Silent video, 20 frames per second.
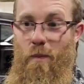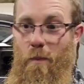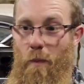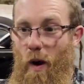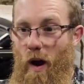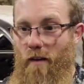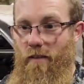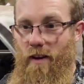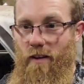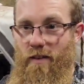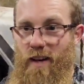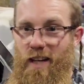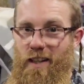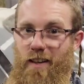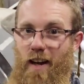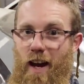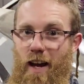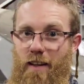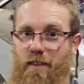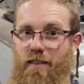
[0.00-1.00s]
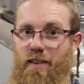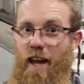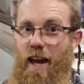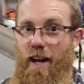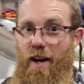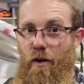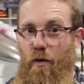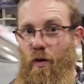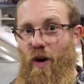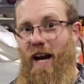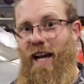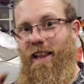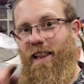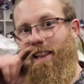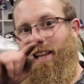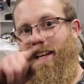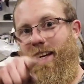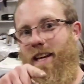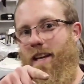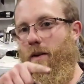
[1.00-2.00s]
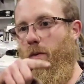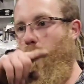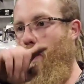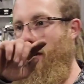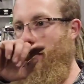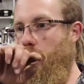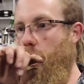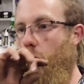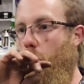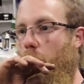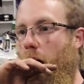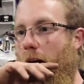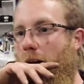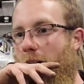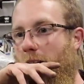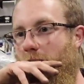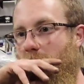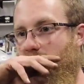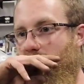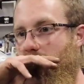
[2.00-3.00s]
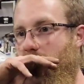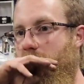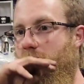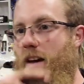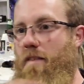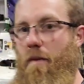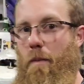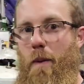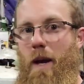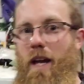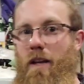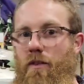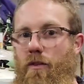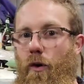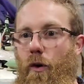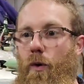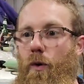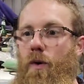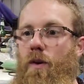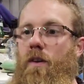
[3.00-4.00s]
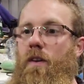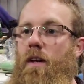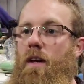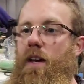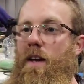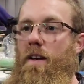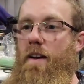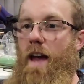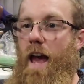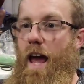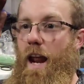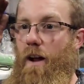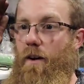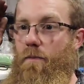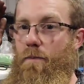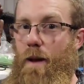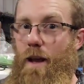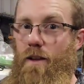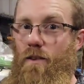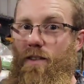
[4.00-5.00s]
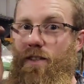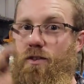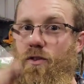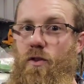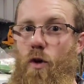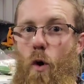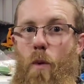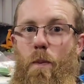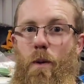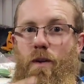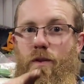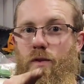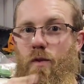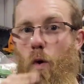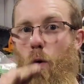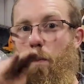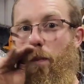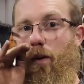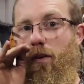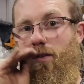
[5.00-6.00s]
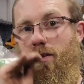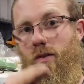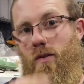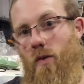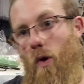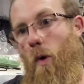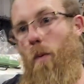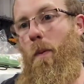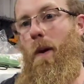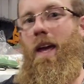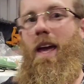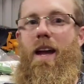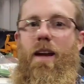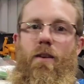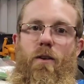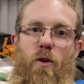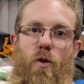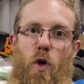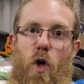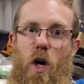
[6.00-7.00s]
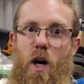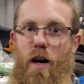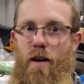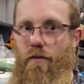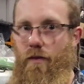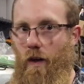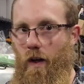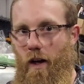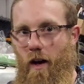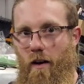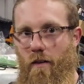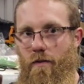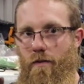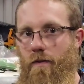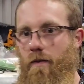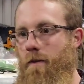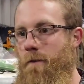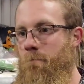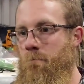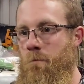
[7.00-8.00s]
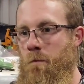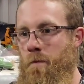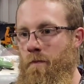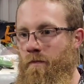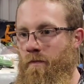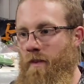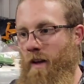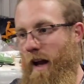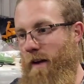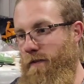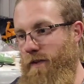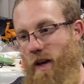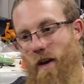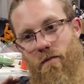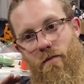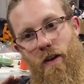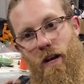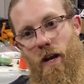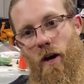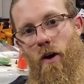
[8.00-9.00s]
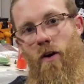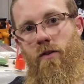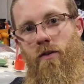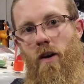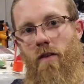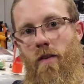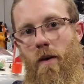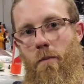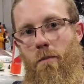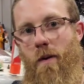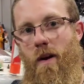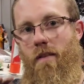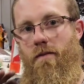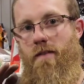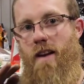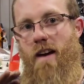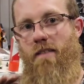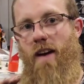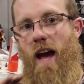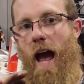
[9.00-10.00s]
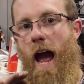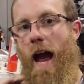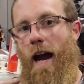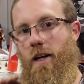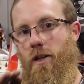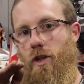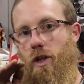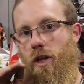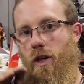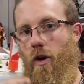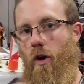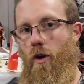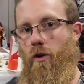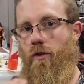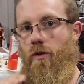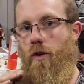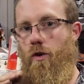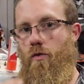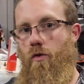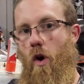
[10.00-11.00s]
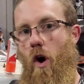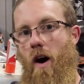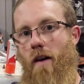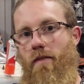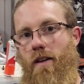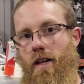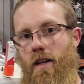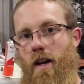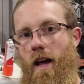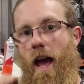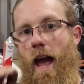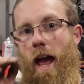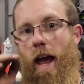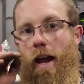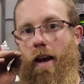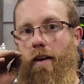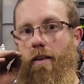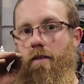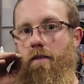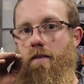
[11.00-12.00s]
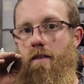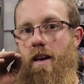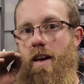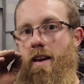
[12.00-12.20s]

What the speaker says: a private event day down at Raleigh, which I have never been to, and I've been super keen to drive. Like I've seen videos of it, but I've never actually gotten to drive it, and